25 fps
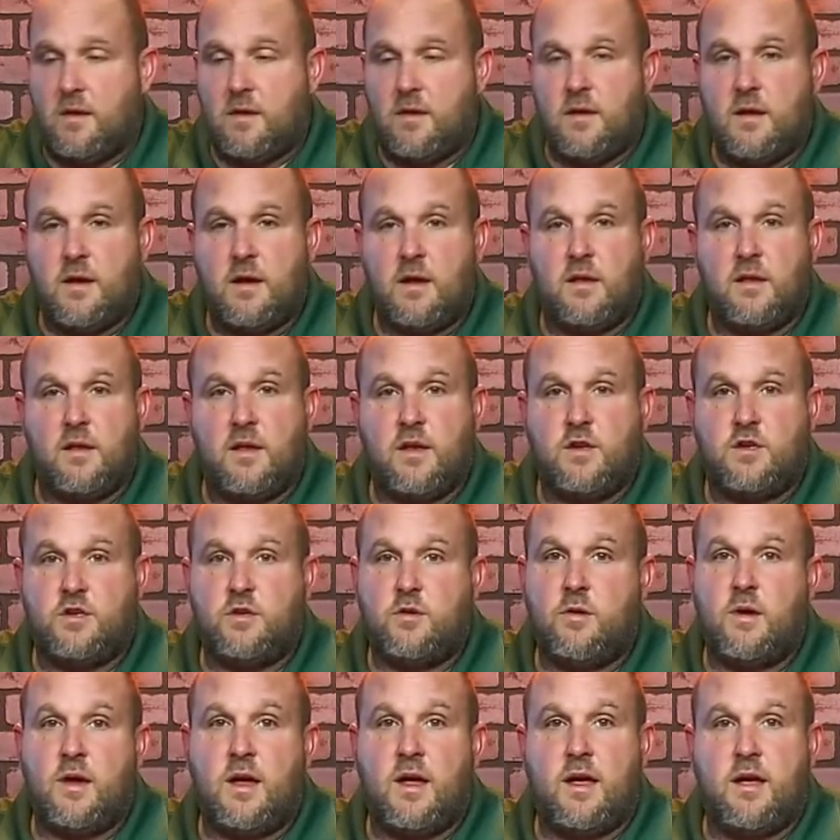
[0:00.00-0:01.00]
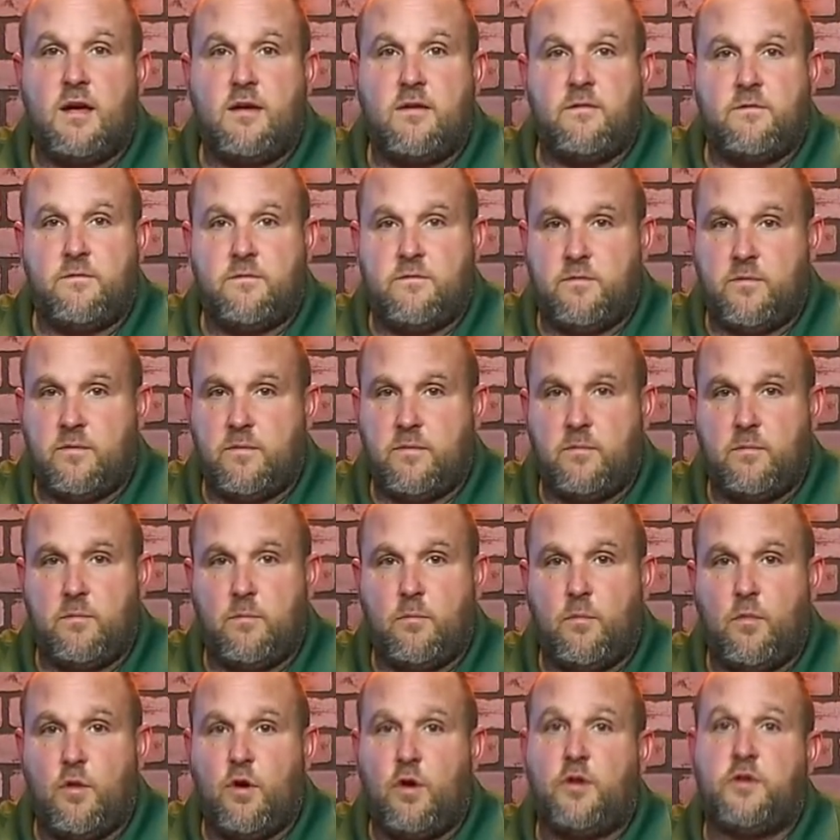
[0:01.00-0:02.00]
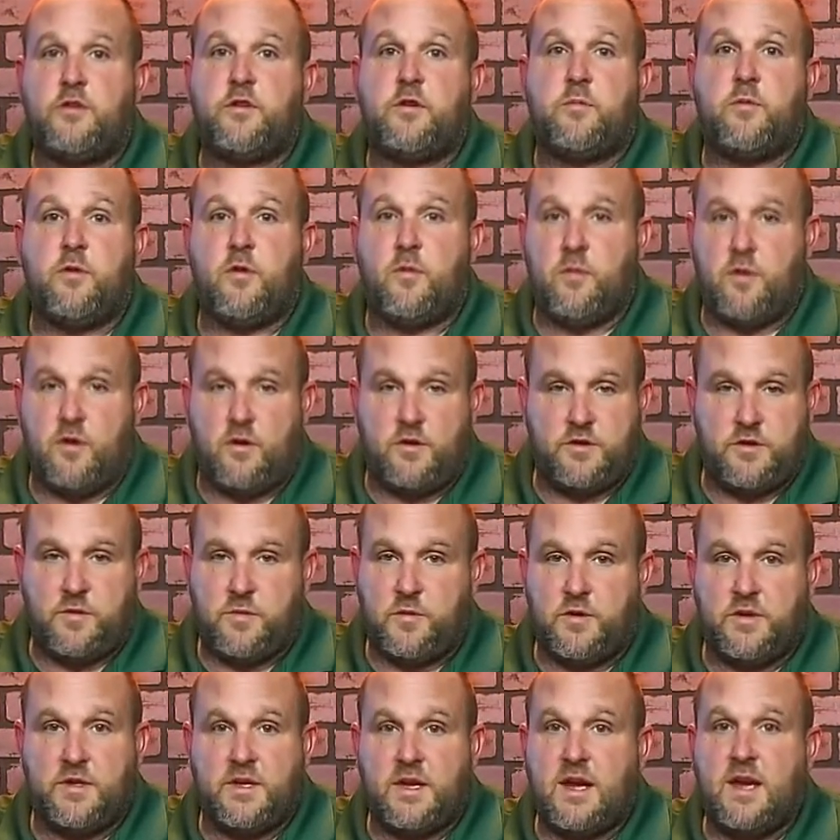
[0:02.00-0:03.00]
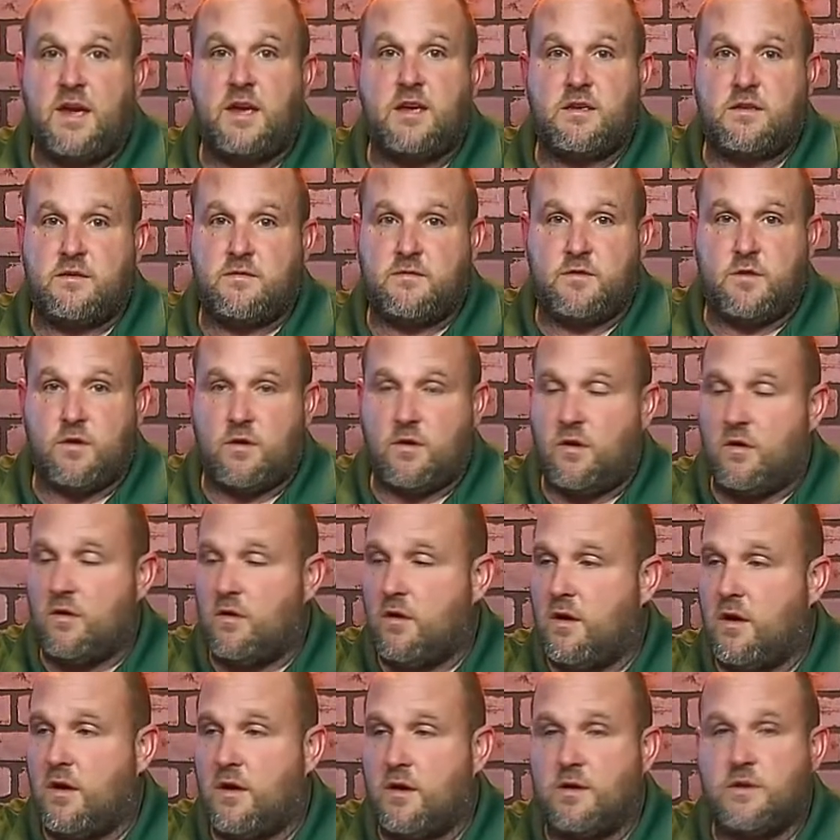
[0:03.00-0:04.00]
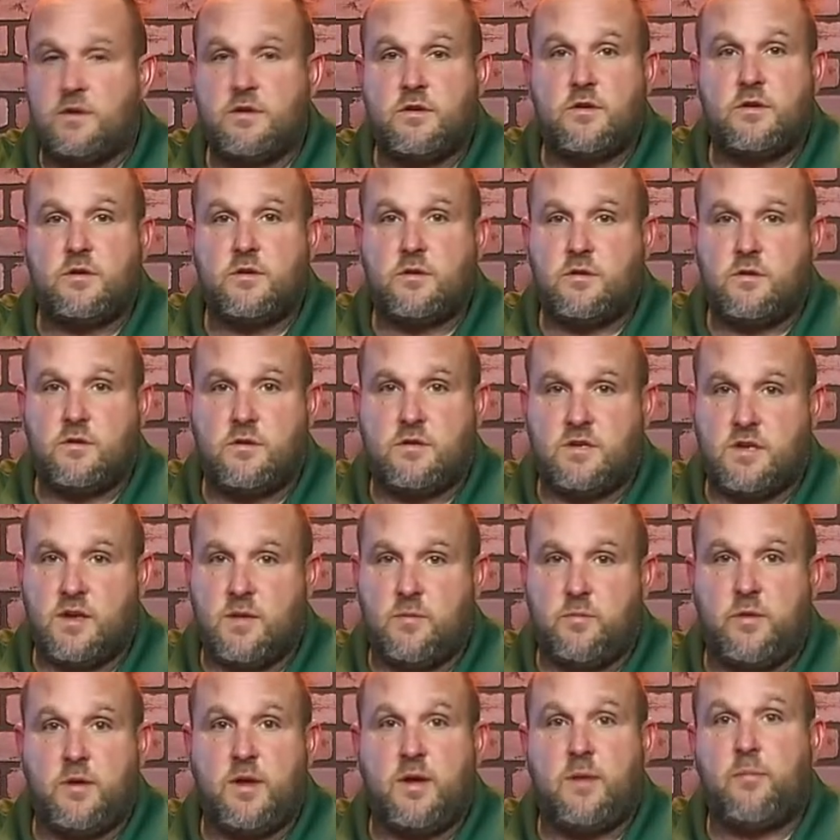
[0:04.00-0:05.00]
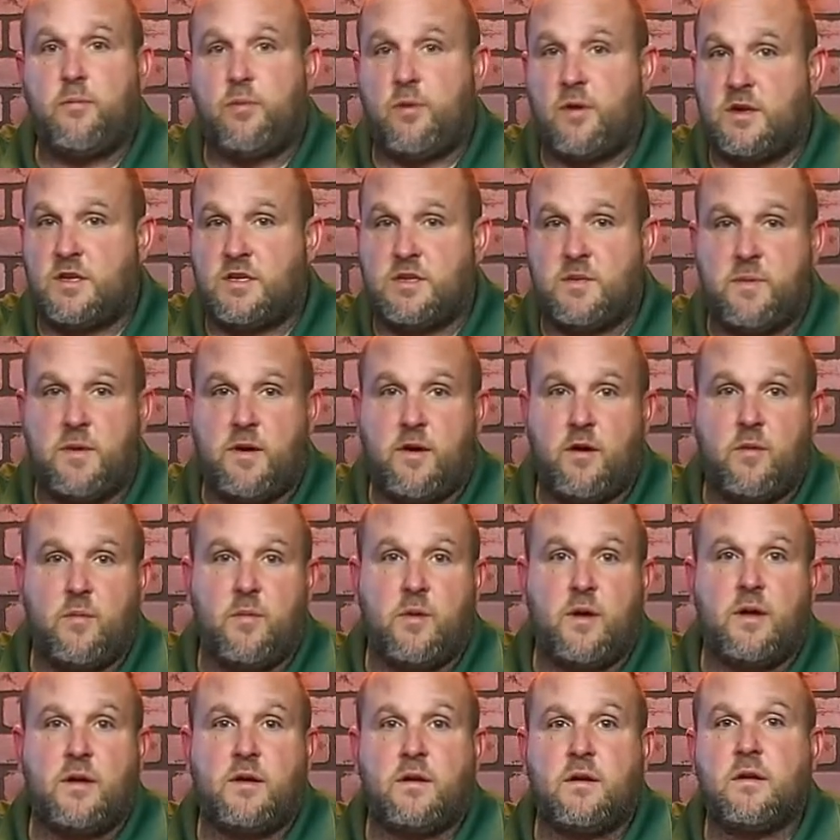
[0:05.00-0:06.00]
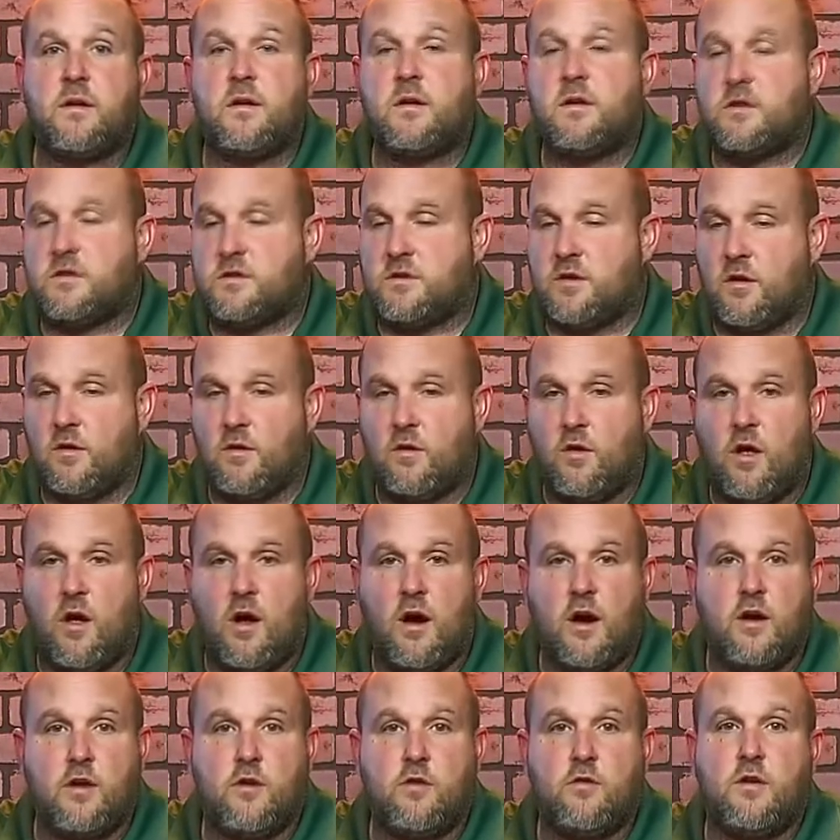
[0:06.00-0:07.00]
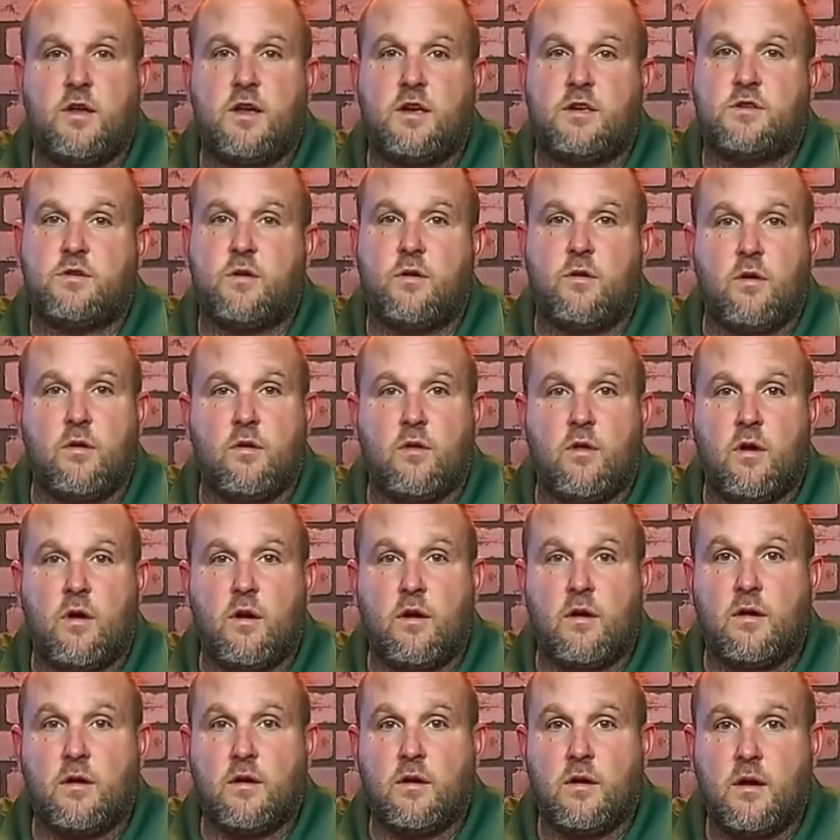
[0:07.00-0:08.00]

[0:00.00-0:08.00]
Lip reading: unless you have multiple days of sonar logs, simply press the power button, start logging your next sonar log.